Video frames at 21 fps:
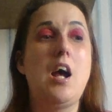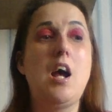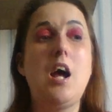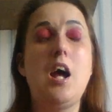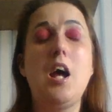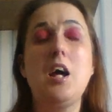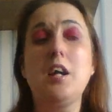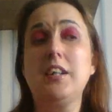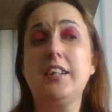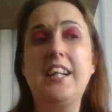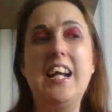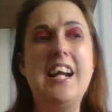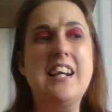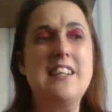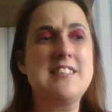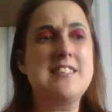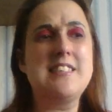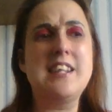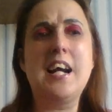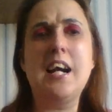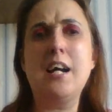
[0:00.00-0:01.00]
uh,
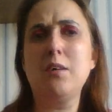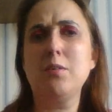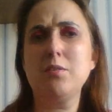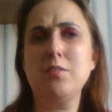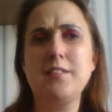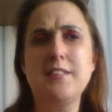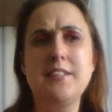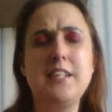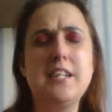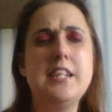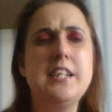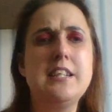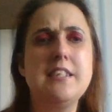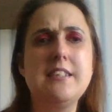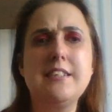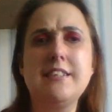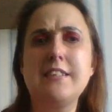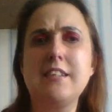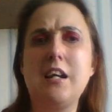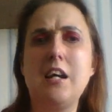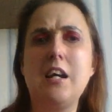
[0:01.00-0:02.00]
guest
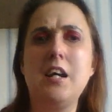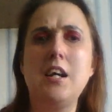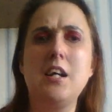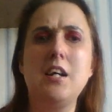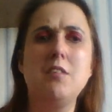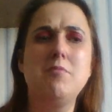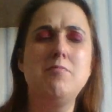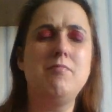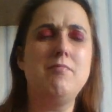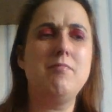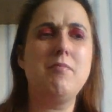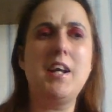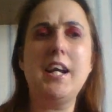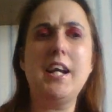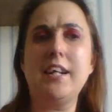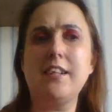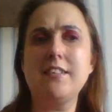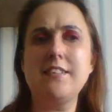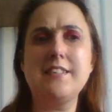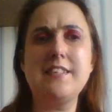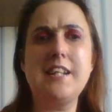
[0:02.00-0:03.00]
houses, um,
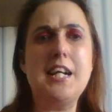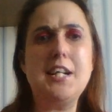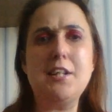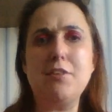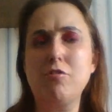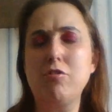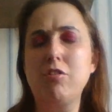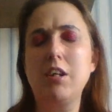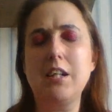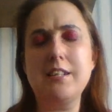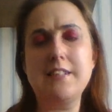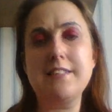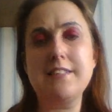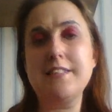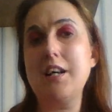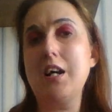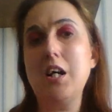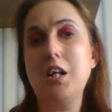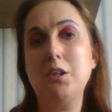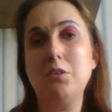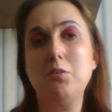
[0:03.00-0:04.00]
etc. So,
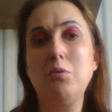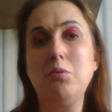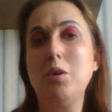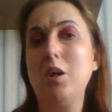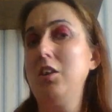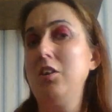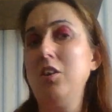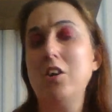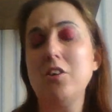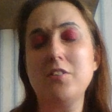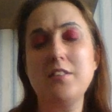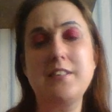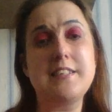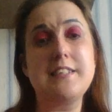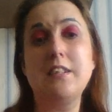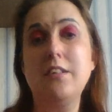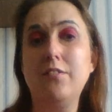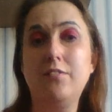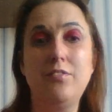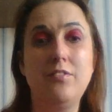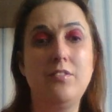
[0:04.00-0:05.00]
uh, lots
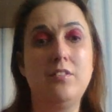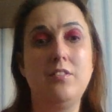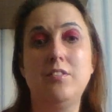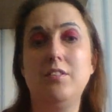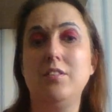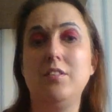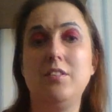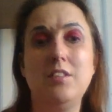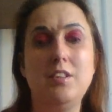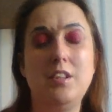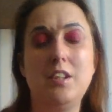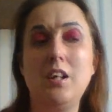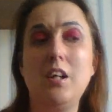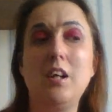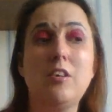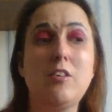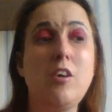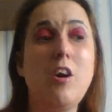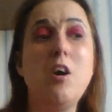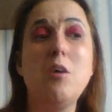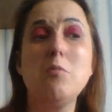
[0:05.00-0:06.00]
of
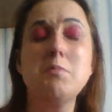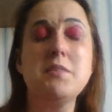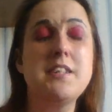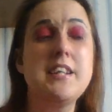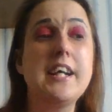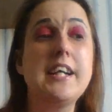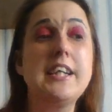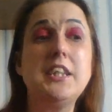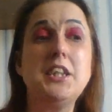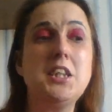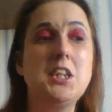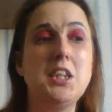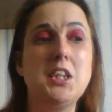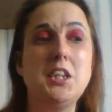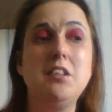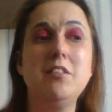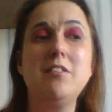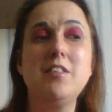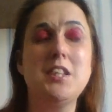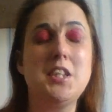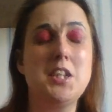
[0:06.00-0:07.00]

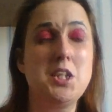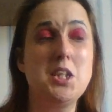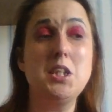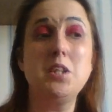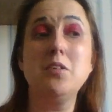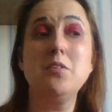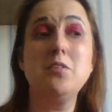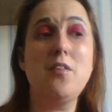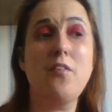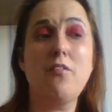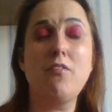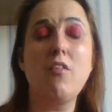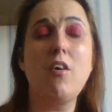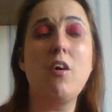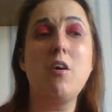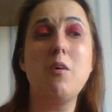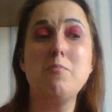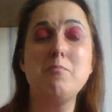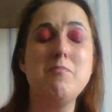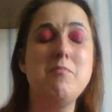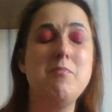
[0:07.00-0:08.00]
accommodation to choose
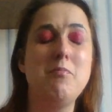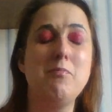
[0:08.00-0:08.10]
from.